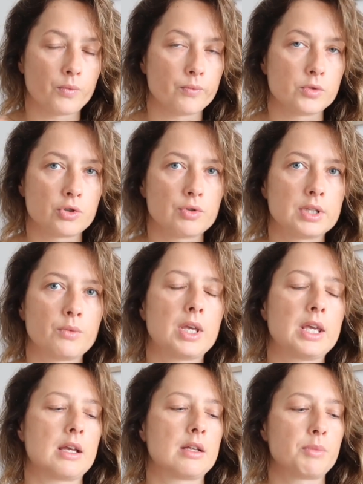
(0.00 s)
during the
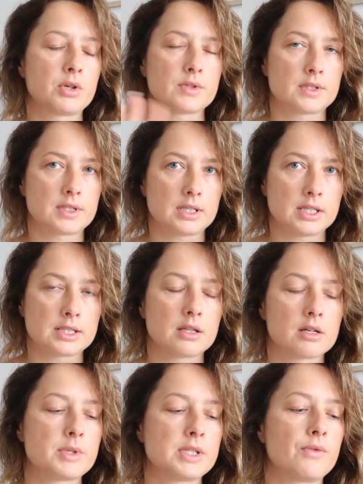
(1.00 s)
weekend, because it's a
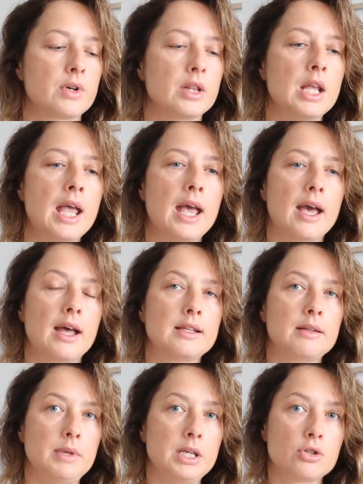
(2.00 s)
little bit different. And
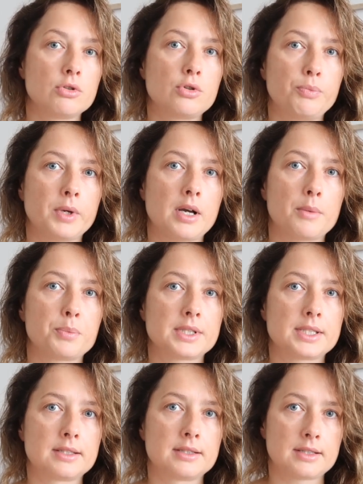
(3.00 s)
then make sure to pick up
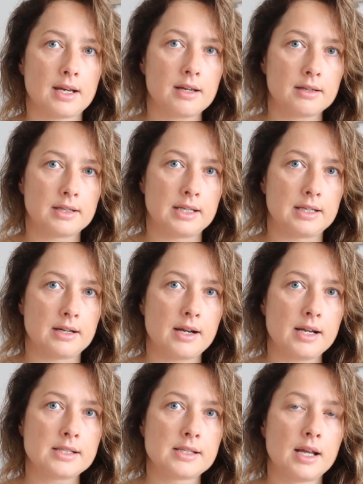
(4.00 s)
Saturday
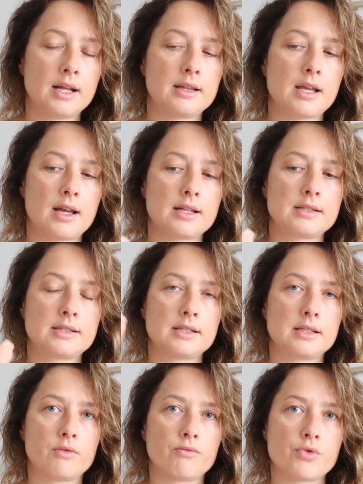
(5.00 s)
night that's
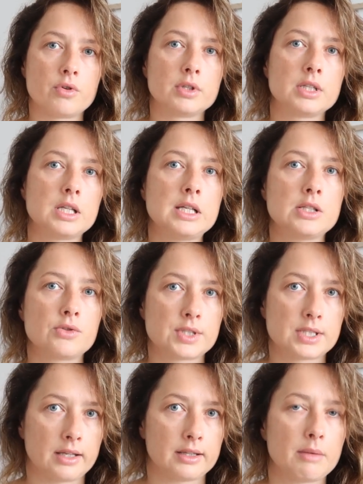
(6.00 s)
rolling into
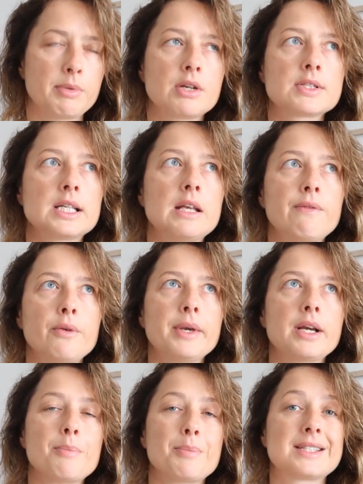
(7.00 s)
Sunday, because if you
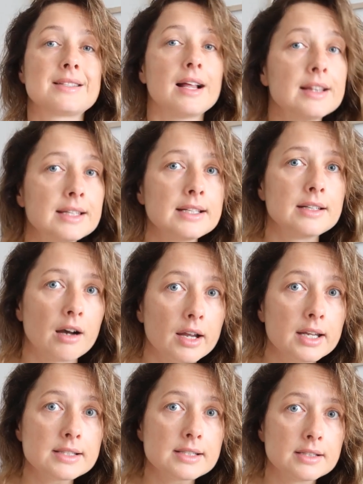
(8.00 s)
pick up a Sunday
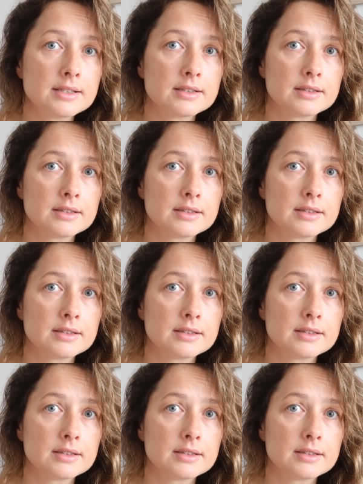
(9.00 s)
night,